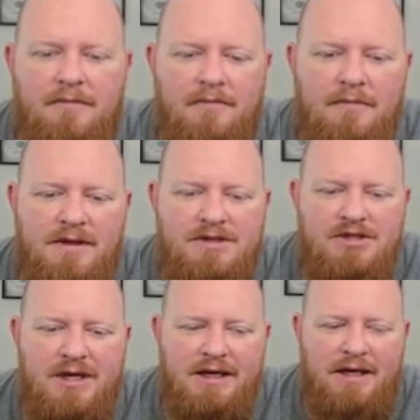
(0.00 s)
let's
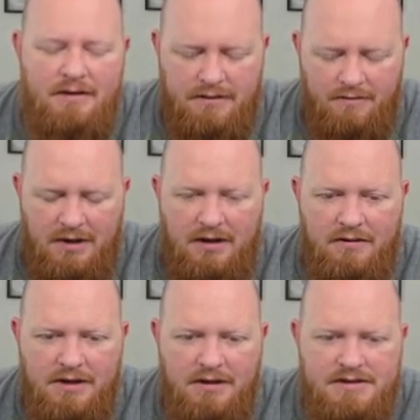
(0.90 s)
check out the mail
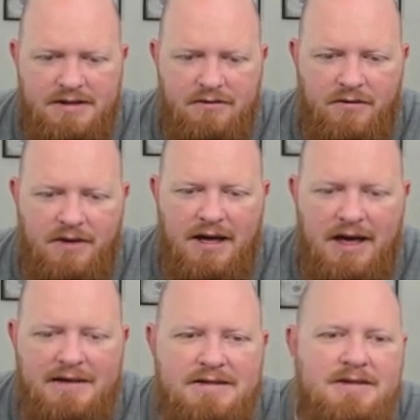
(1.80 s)
here and see what we
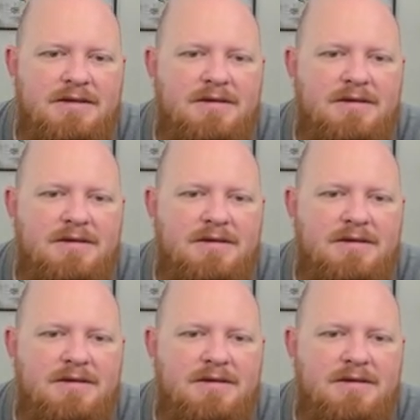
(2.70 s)
got.